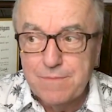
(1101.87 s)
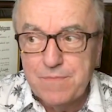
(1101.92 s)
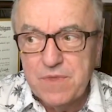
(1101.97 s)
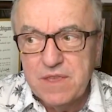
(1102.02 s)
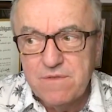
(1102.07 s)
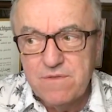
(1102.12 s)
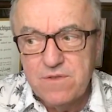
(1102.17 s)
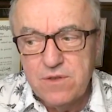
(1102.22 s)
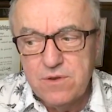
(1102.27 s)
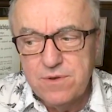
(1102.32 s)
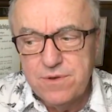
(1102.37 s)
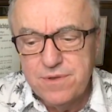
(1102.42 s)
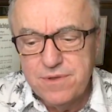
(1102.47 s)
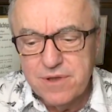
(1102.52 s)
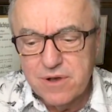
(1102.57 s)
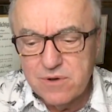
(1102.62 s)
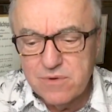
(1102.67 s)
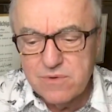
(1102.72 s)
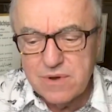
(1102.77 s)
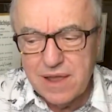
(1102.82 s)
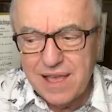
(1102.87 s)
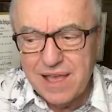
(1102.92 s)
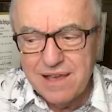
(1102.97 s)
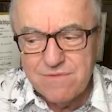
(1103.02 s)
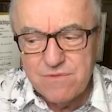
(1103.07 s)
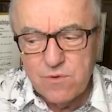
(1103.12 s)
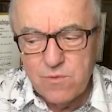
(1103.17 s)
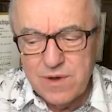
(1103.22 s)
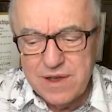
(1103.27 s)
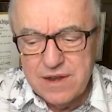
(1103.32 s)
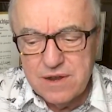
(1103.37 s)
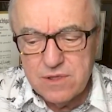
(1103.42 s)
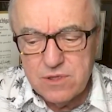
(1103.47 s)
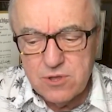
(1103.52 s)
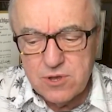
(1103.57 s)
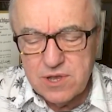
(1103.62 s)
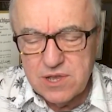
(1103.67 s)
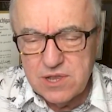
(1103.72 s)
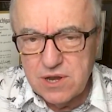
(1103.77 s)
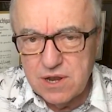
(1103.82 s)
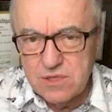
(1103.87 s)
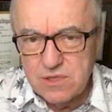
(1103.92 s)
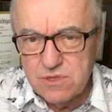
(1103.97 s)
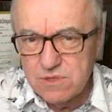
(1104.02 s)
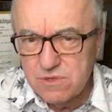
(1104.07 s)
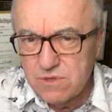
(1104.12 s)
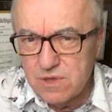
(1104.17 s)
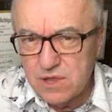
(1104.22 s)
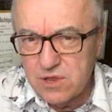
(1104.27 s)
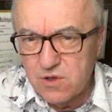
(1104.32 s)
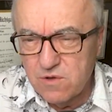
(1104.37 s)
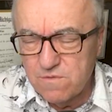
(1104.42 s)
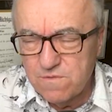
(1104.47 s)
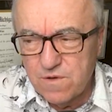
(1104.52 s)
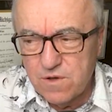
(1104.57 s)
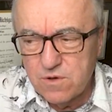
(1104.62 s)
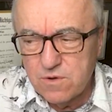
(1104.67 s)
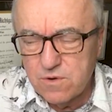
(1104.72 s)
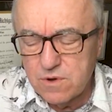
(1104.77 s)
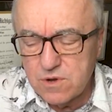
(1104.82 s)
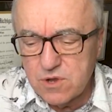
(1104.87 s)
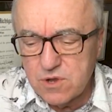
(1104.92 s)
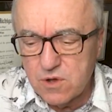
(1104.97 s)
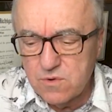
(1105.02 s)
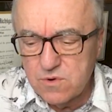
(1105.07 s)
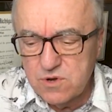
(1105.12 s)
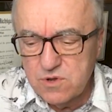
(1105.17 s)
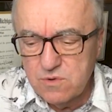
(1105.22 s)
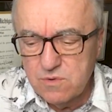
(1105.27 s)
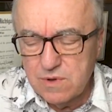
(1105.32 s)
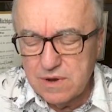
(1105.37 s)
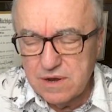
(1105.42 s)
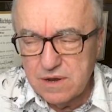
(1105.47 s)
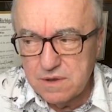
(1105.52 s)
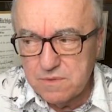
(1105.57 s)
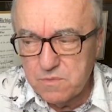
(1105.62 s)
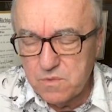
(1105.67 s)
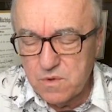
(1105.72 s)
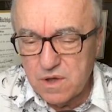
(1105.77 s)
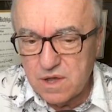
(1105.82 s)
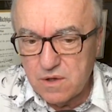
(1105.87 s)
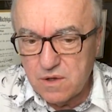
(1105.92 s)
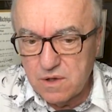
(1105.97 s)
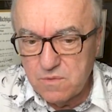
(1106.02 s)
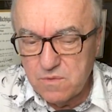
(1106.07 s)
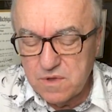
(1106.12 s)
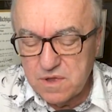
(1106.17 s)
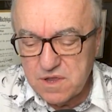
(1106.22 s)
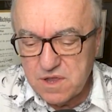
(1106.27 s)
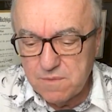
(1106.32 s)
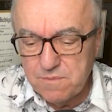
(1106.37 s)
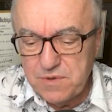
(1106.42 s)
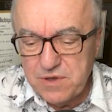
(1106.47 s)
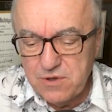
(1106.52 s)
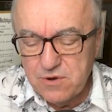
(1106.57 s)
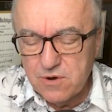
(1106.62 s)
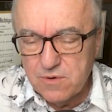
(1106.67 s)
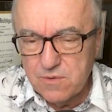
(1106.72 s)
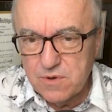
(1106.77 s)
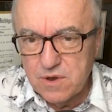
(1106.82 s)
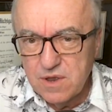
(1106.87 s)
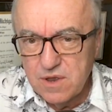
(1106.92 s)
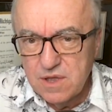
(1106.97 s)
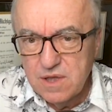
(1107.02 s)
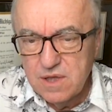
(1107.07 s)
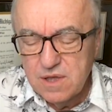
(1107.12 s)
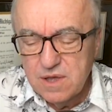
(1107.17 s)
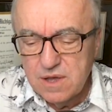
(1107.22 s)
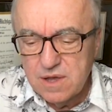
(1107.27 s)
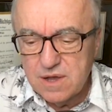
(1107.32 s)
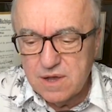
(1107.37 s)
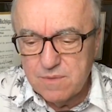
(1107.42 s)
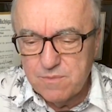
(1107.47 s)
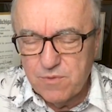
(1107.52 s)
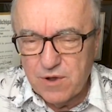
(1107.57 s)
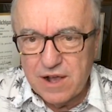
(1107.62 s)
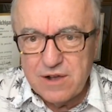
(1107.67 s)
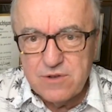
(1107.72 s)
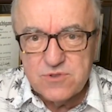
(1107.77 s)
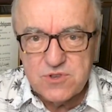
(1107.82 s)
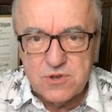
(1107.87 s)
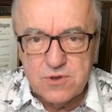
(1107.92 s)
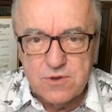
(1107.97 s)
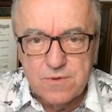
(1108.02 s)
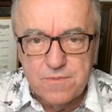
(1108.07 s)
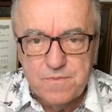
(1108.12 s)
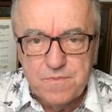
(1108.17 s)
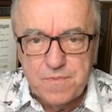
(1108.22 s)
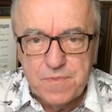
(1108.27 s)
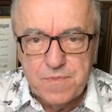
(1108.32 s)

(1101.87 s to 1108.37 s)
If you don't have a way to look at it on your phone, go to a computer browser